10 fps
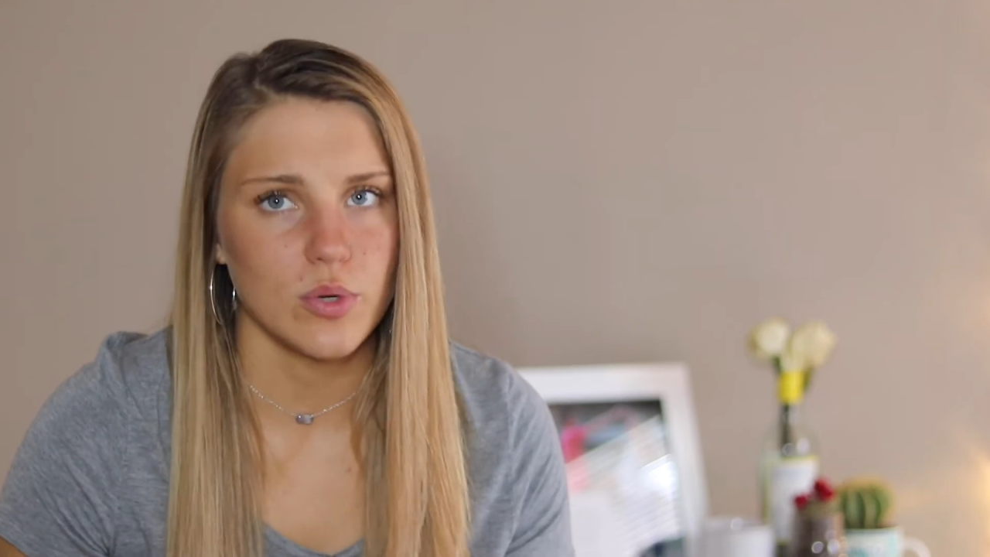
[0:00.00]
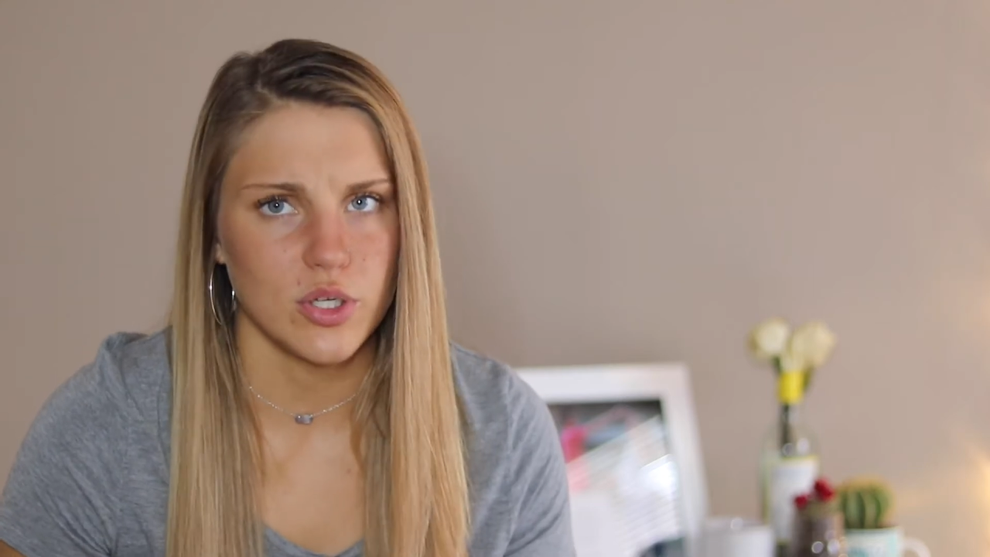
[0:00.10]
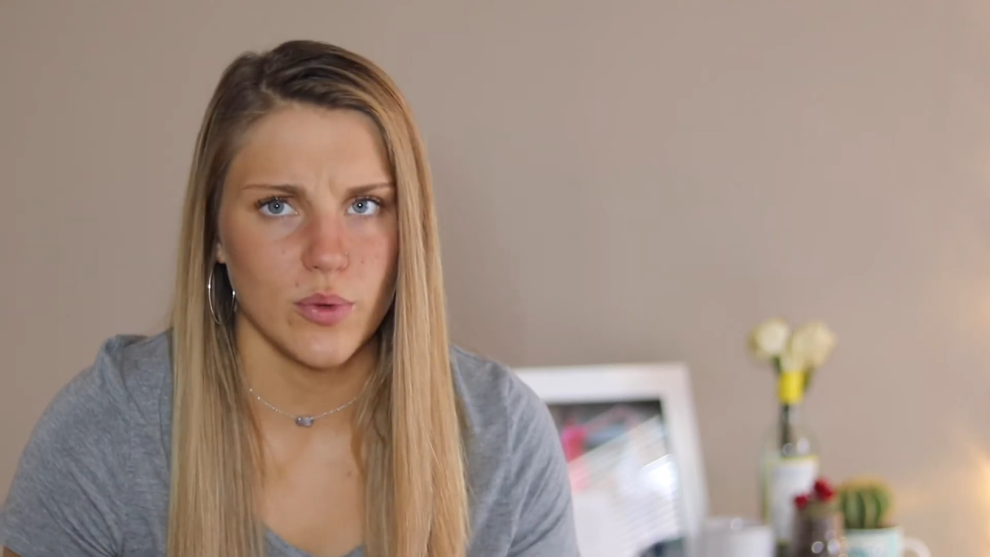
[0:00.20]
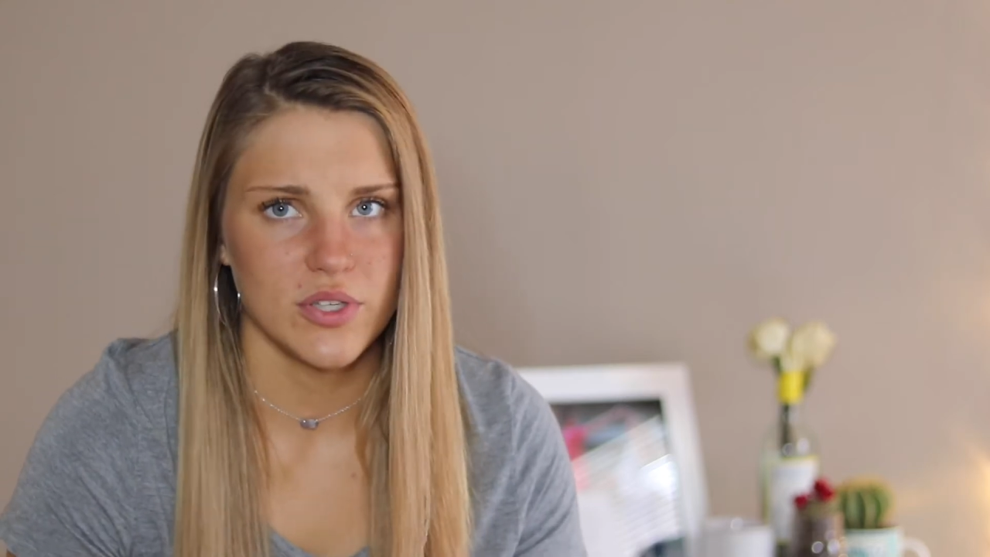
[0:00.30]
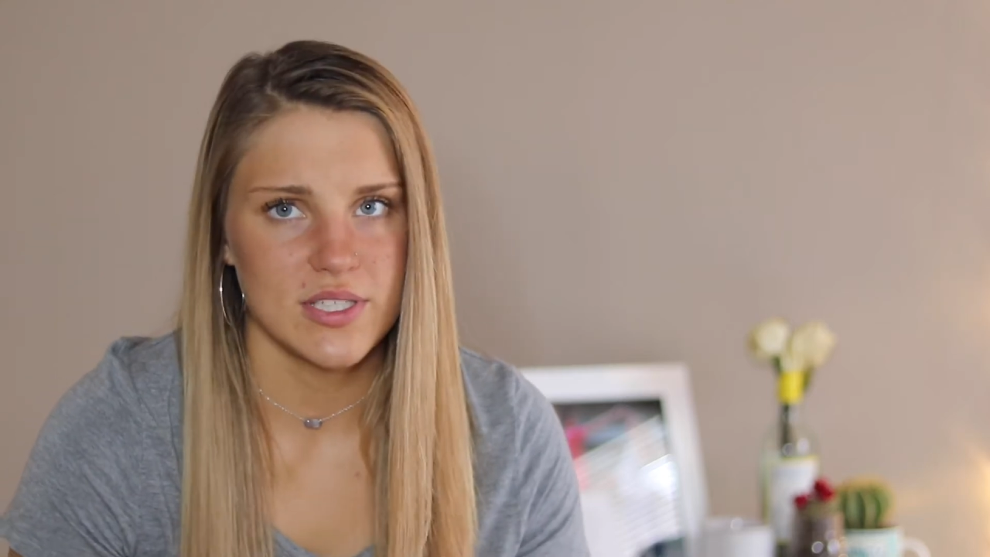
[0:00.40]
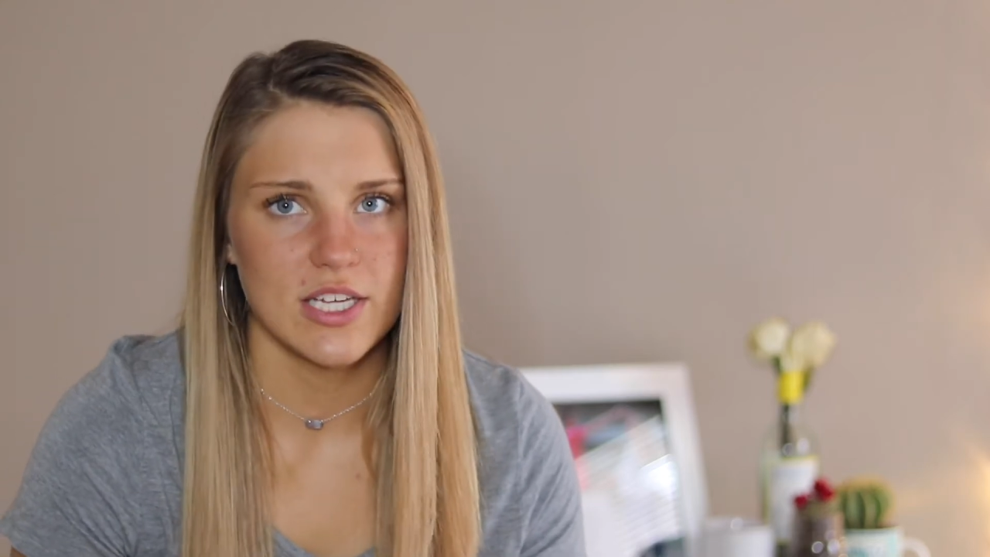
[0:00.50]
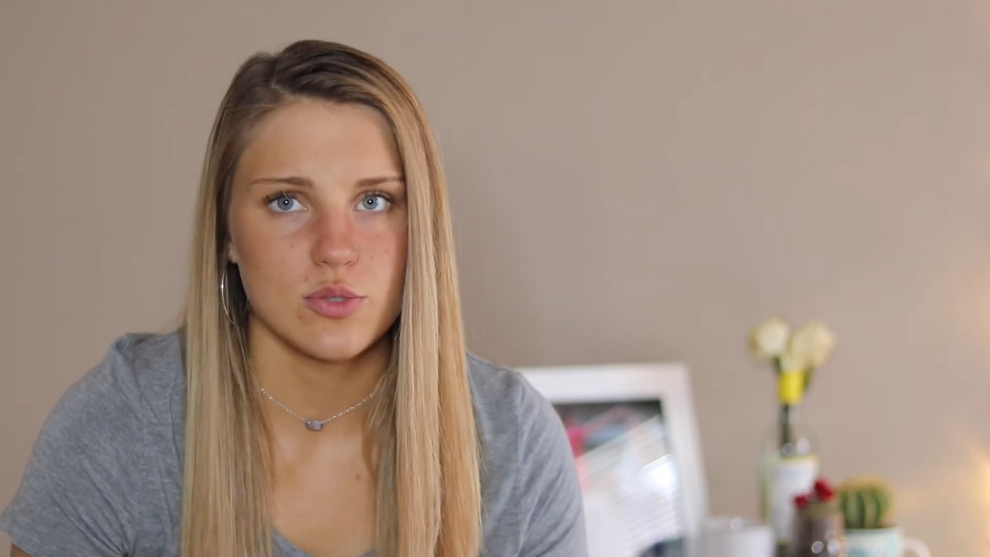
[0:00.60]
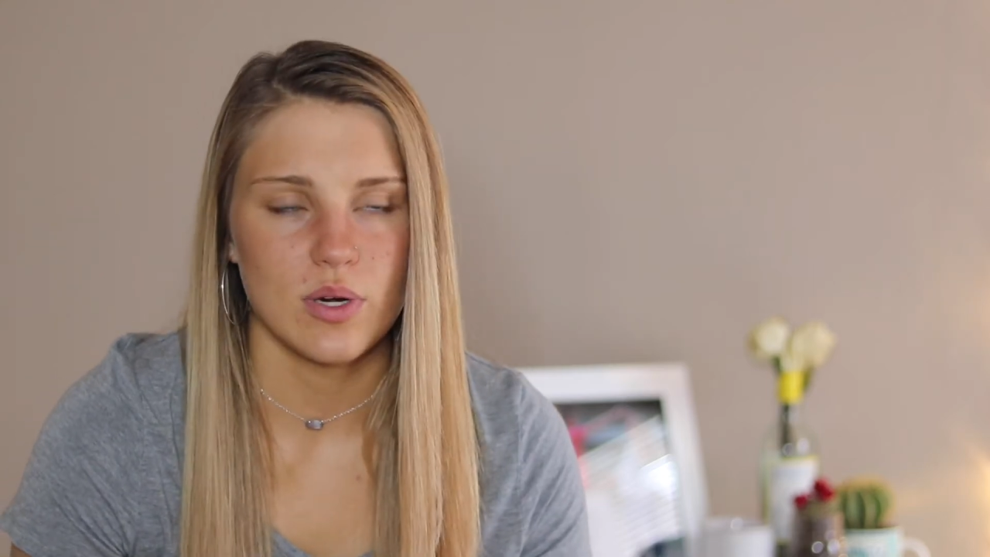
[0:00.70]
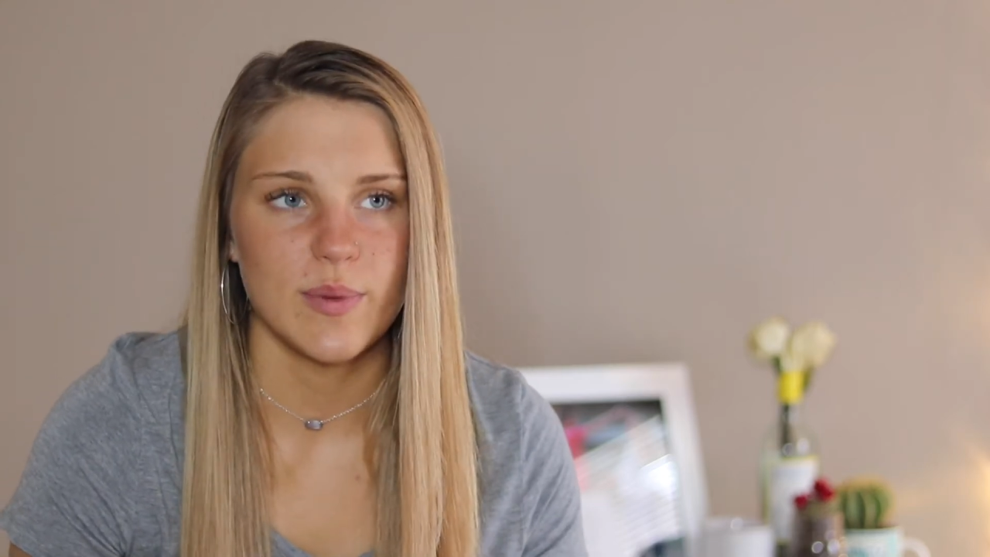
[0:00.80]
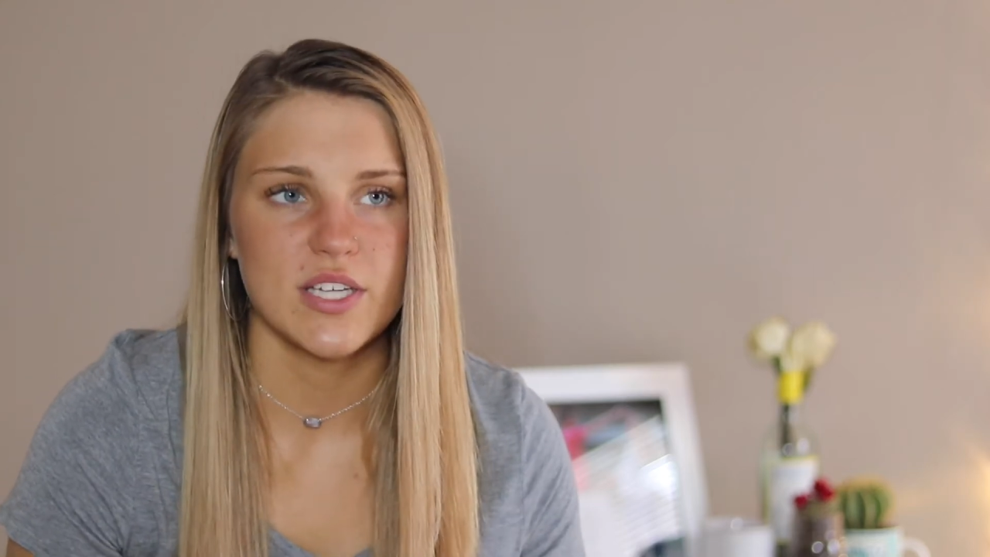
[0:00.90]
when you only take
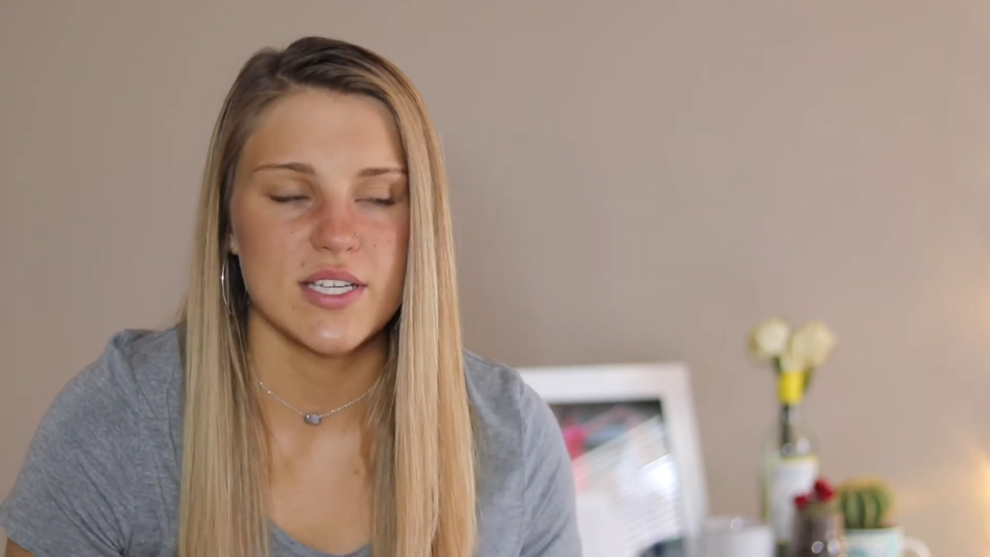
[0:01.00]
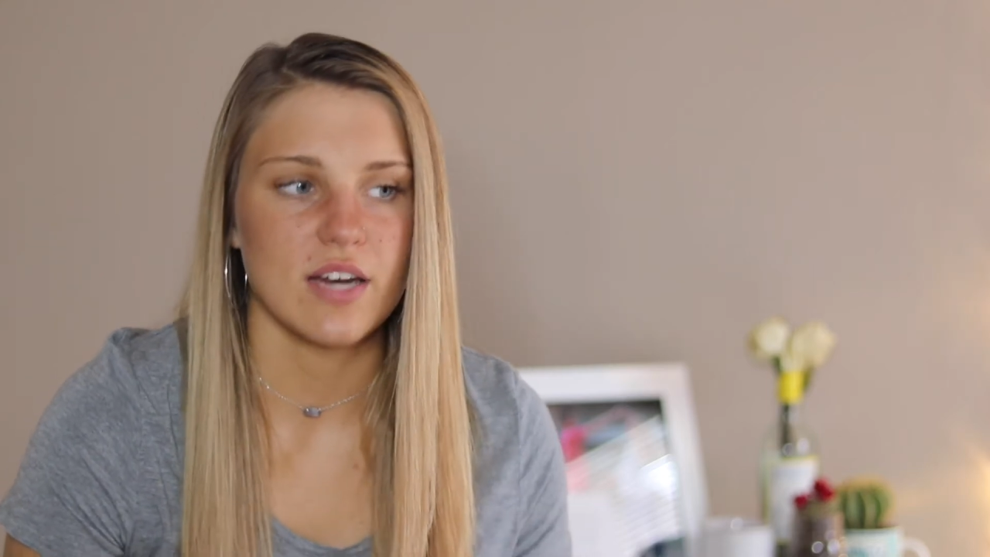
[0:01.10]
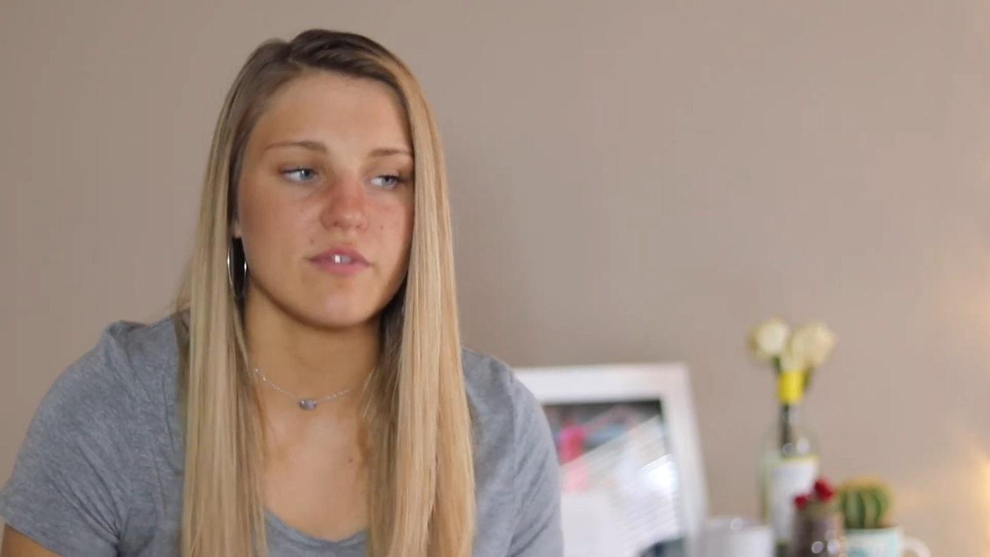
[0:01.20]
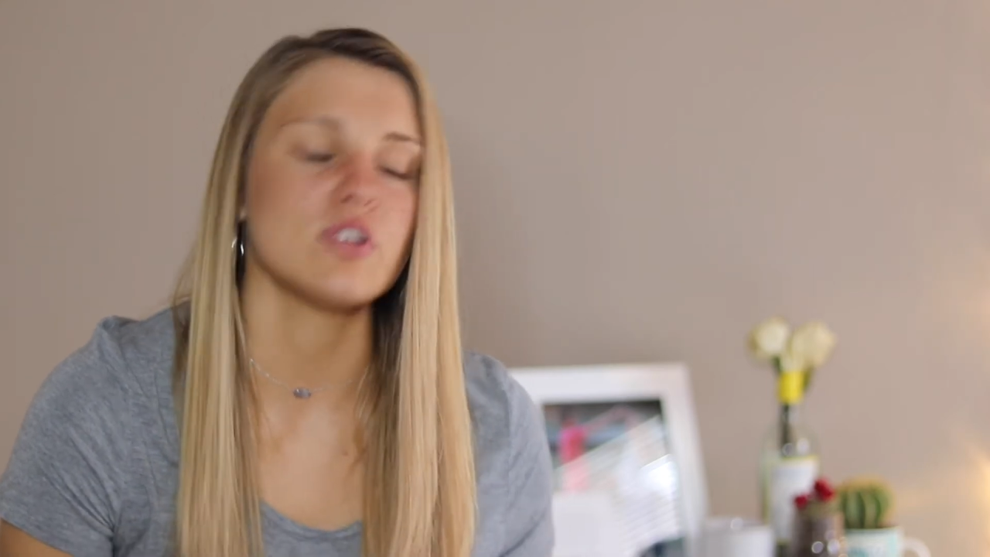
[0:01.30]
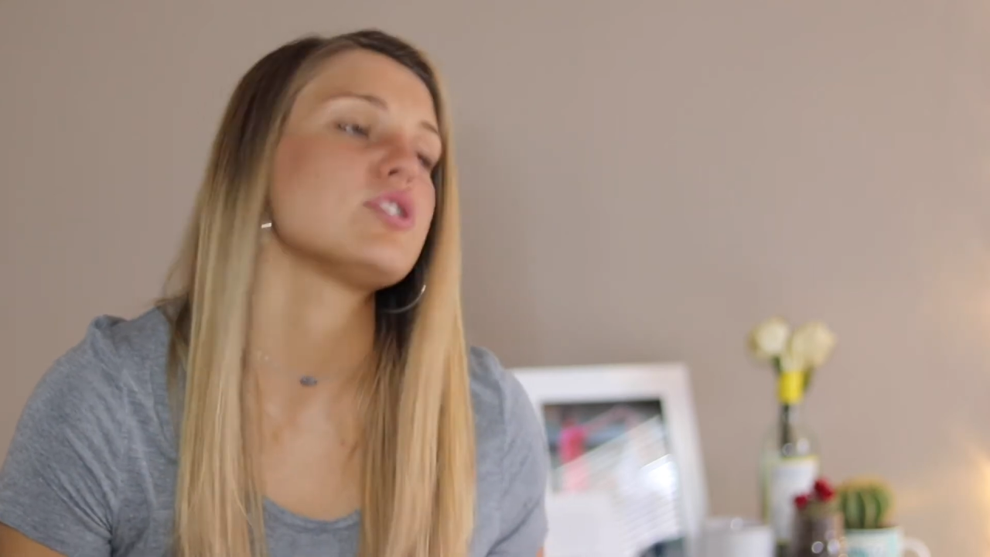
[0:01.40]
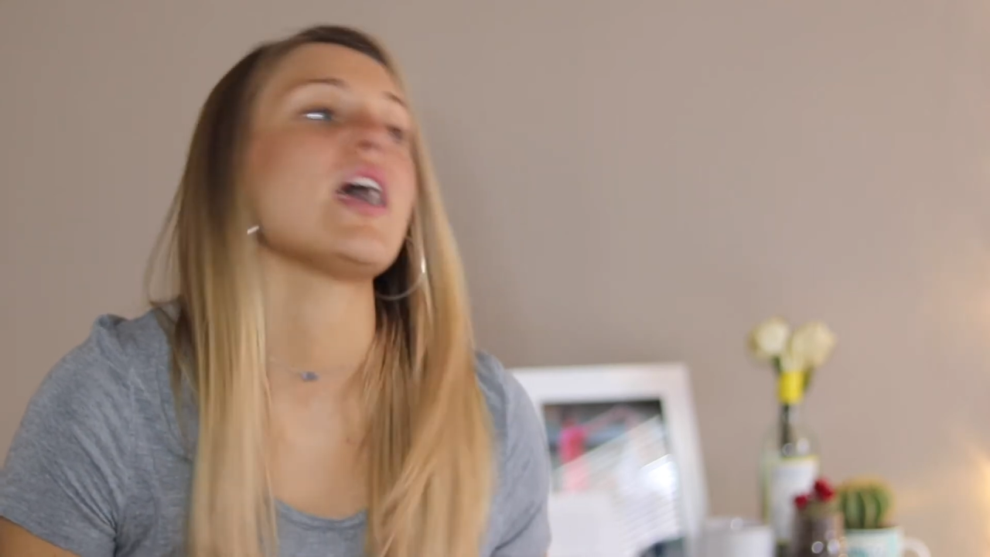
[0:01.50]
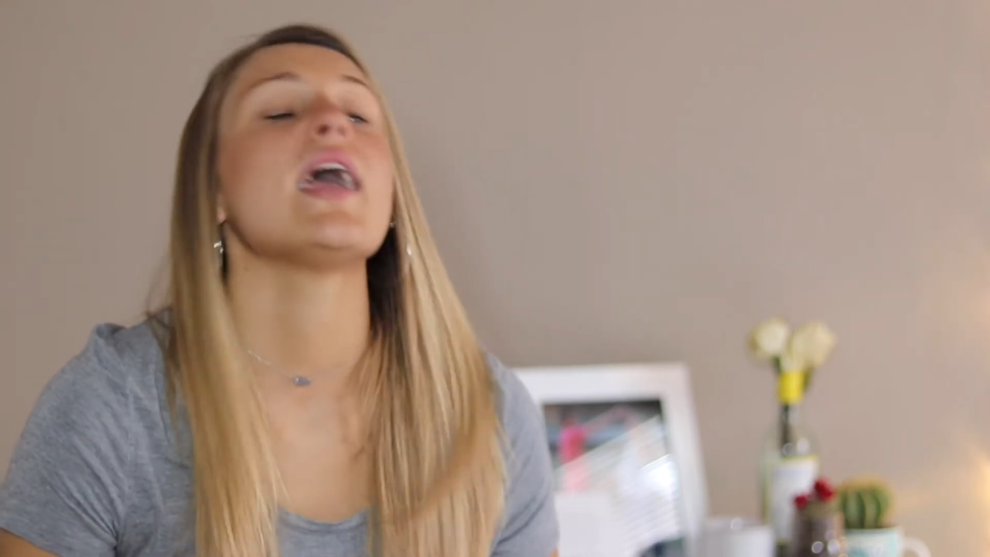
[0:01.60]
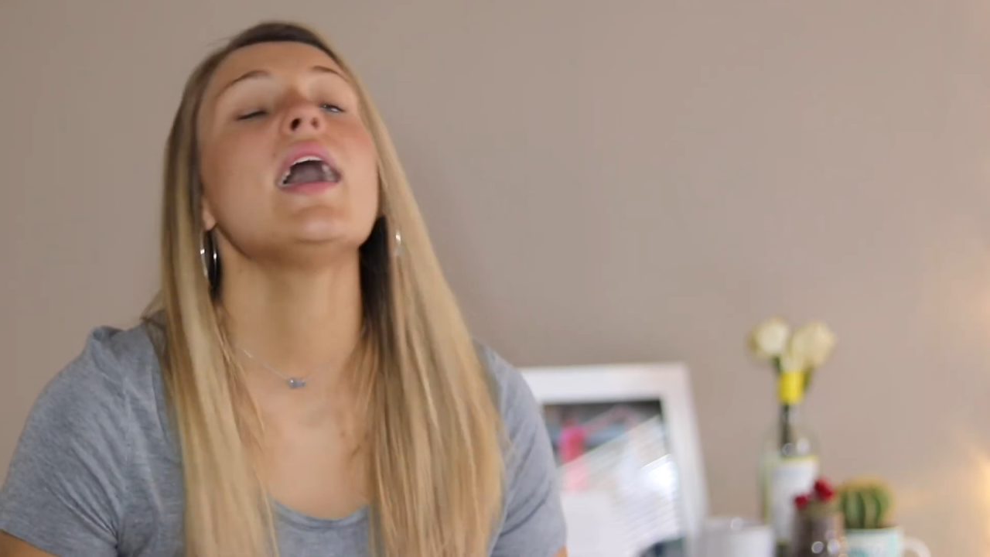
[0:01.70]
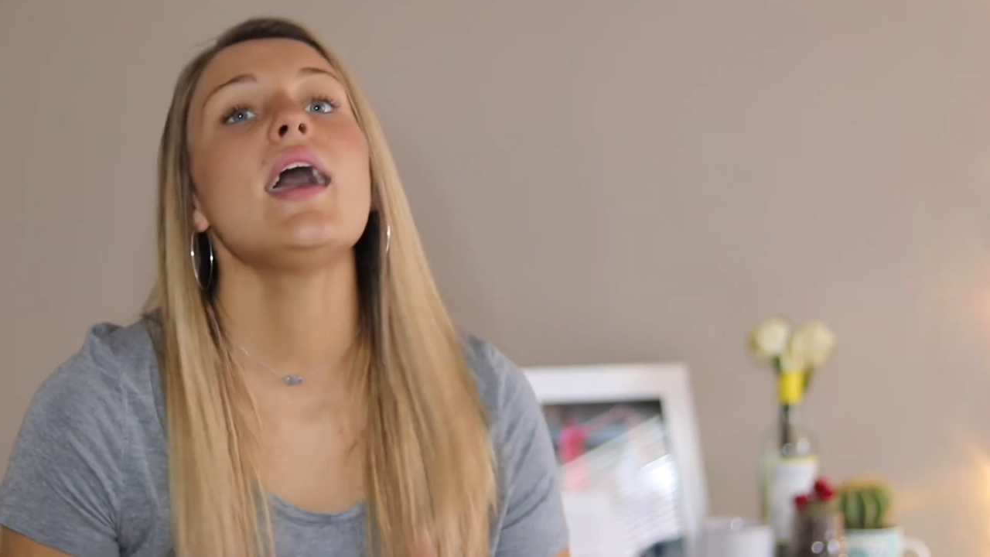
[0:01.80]
20 minutes out of your day.